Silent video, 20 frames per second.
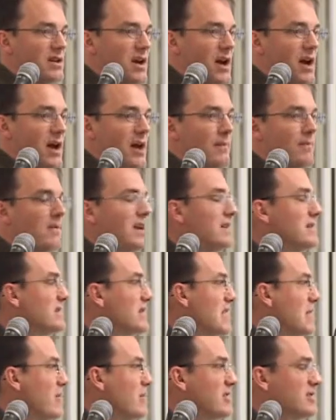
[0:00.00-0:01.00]
a time and to
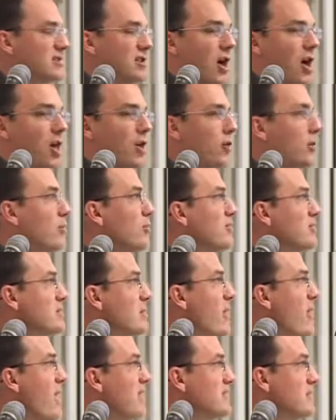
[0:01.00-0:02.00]
keep it as tolerable
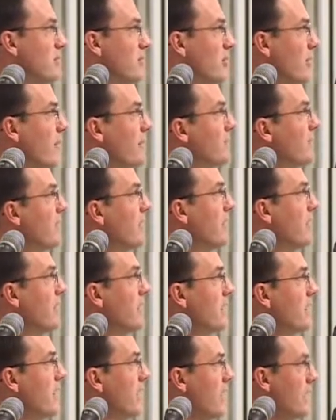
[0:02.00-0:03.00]
as possible.
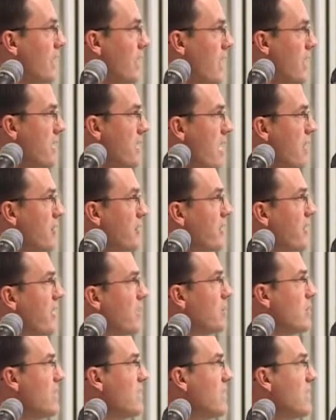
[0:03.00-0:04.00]
Another
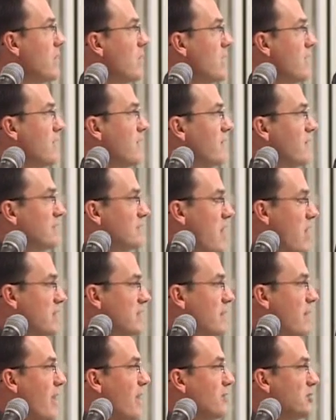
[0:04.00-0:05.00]
thing we've
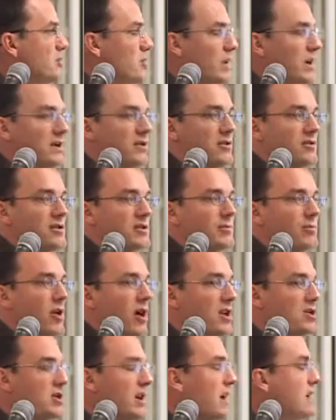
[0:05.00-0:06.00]
talked about doing during this
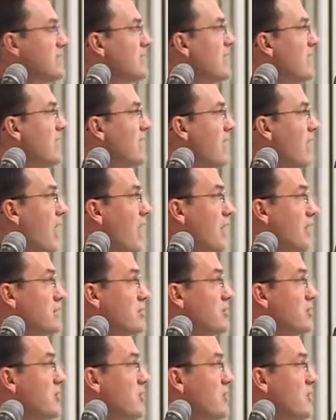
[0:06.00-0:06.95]
project, you